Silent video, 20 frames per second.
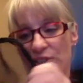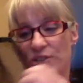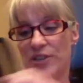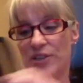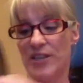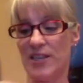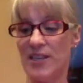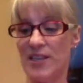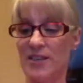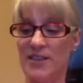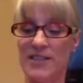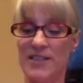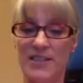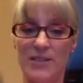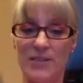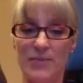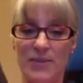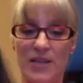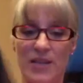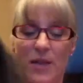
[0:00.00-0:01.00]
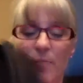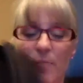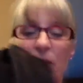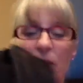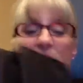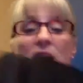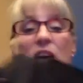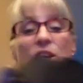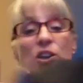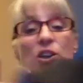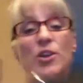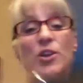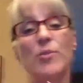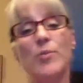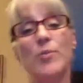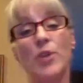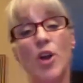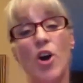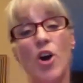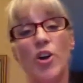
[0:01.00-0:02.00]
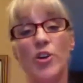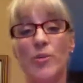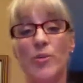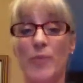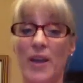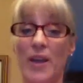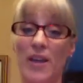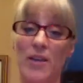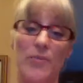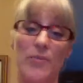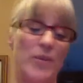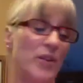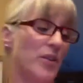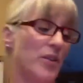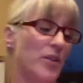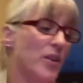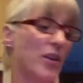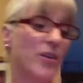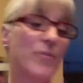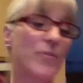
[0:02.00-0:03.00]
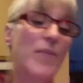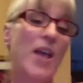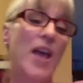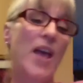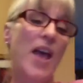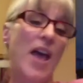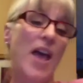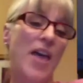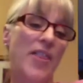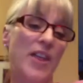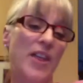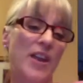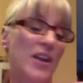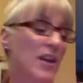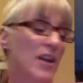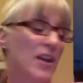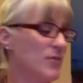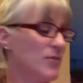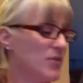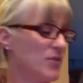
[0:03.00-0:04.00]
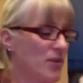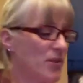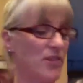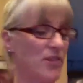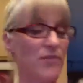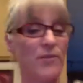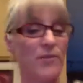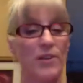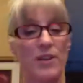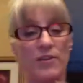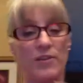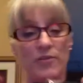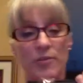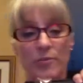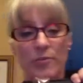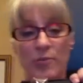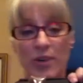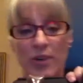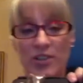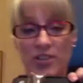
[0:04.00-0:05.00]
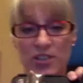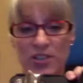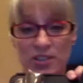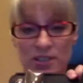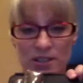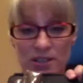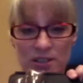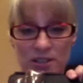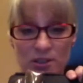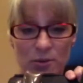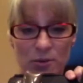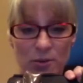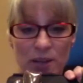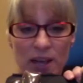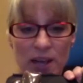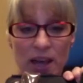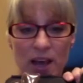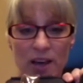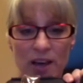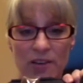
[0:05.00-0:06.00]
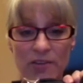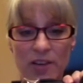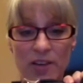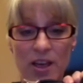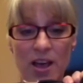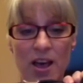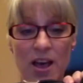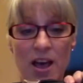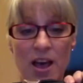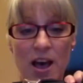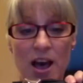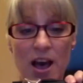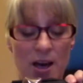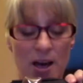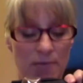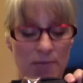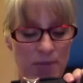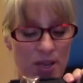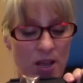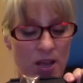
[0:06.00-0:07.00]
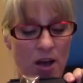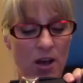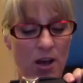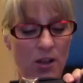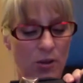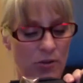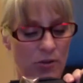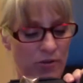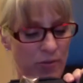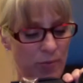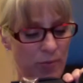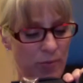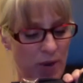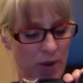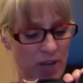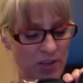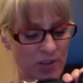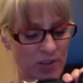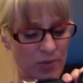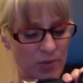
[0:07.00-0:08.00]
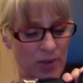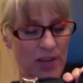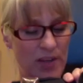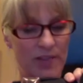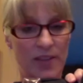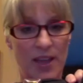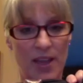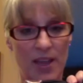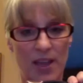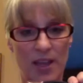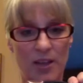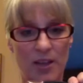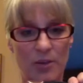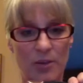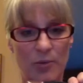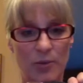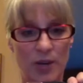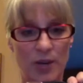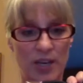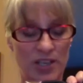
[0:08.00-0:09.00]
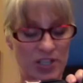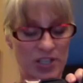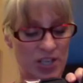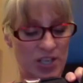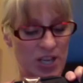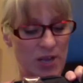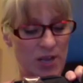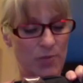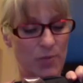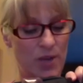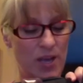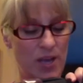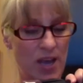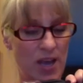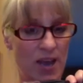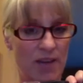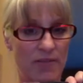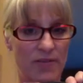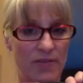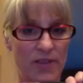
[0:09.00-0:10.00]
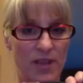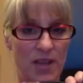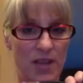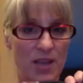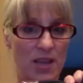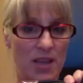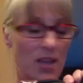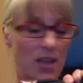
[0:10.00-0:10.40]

it zips up. You can put all your makeup in there. And then it comes with 3 different brushes. And so we have the all over brush, we have the angle brush, and we have the